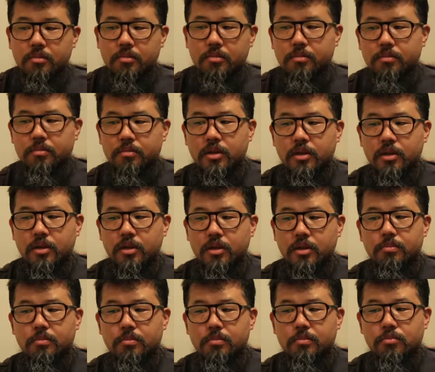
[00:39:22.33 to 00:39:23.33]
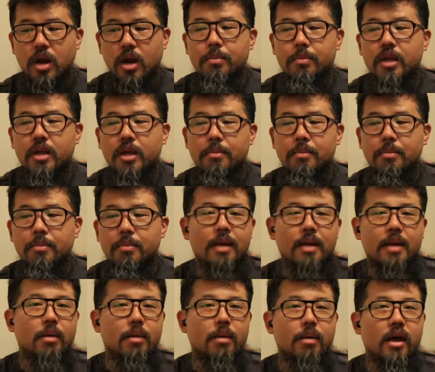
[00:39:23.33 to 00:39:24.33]
You're propping up a dead
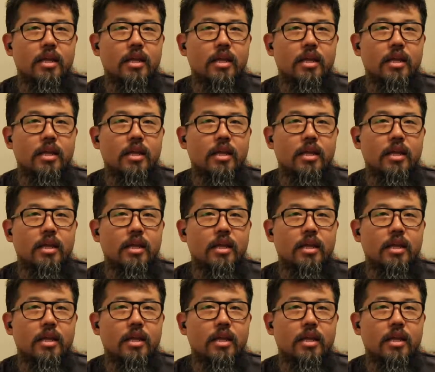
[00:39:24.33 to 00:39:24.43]
body.